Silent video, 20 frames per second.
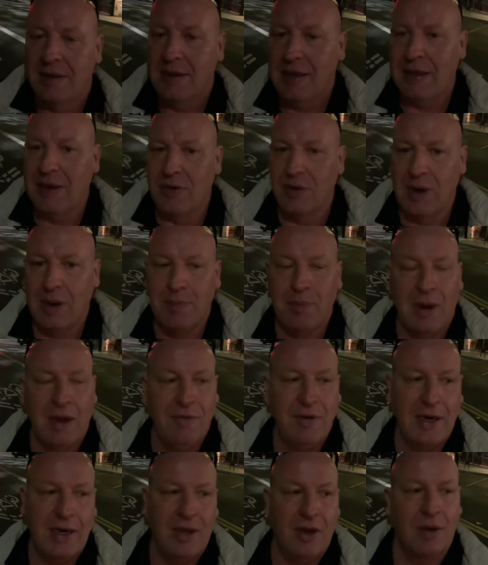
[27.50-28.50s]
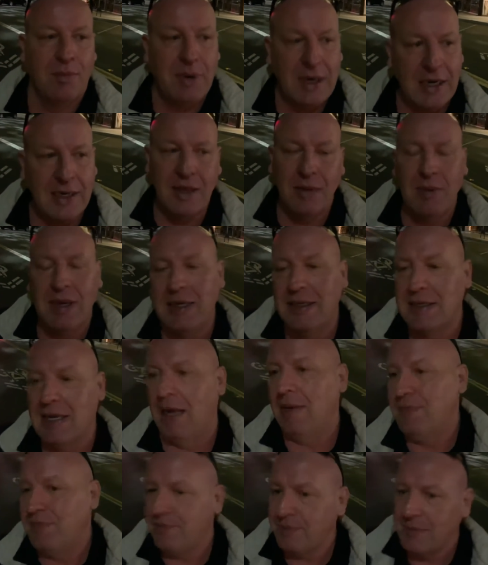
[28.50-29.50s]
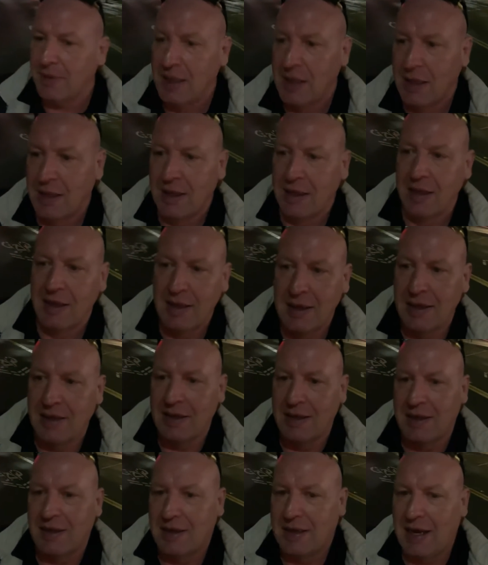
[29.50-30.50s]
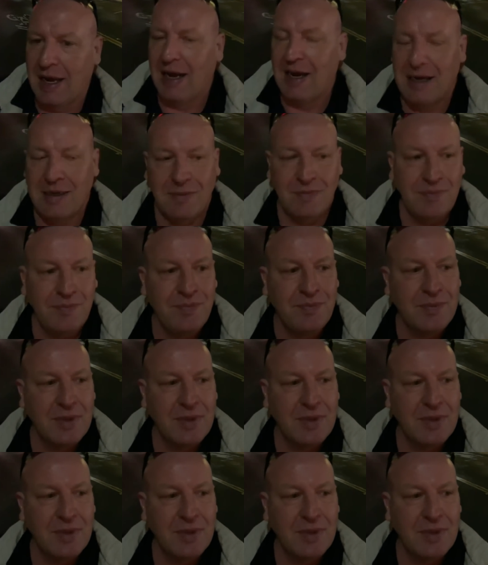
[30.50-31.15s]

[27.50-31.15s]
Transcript: interrupt my video. But in the meantime, of